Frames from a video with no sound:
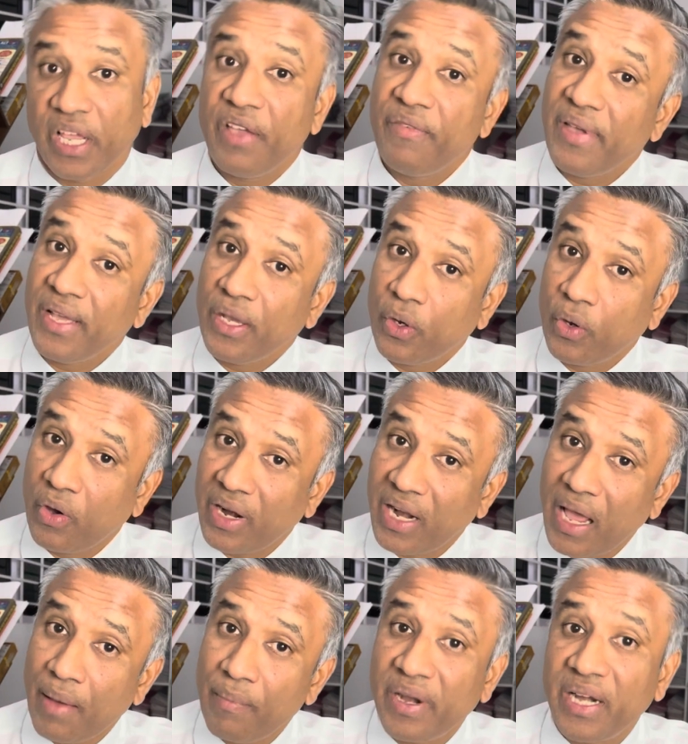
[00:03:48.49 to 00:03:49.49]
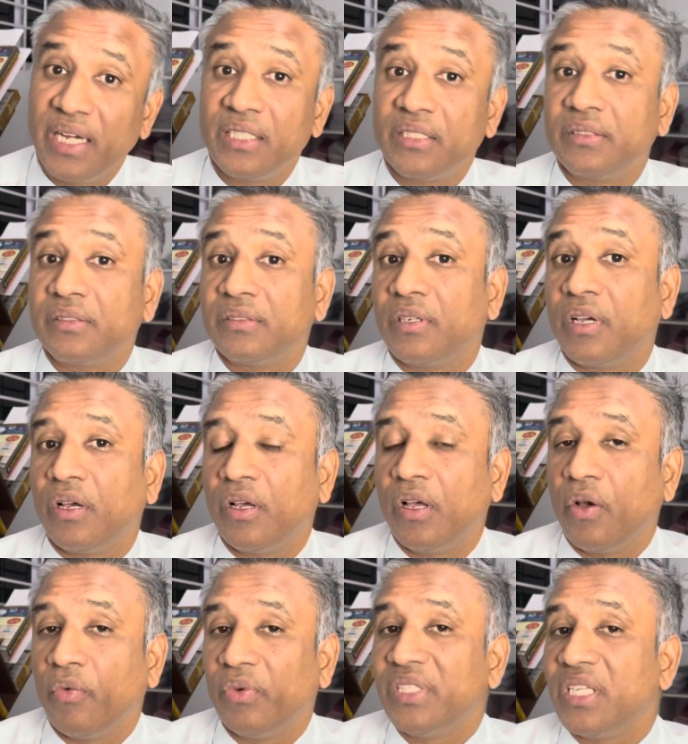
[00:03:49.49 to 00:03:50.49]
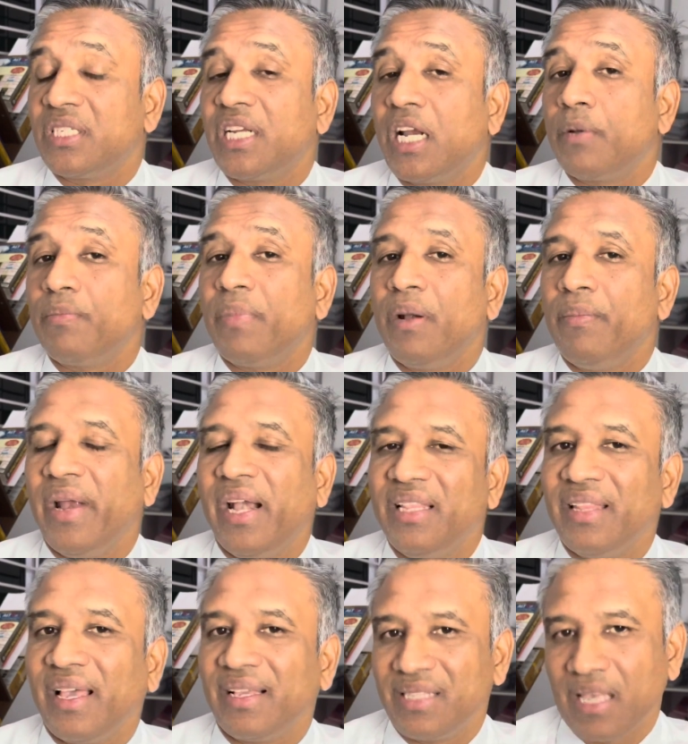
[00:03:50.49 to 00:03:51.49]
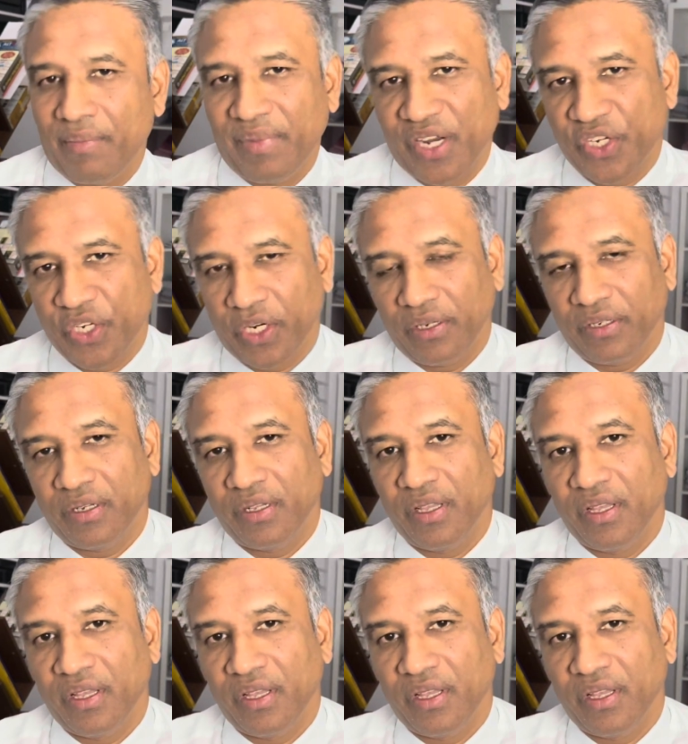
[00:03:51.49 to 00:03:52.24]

If he corroborates with the statement made in the examination,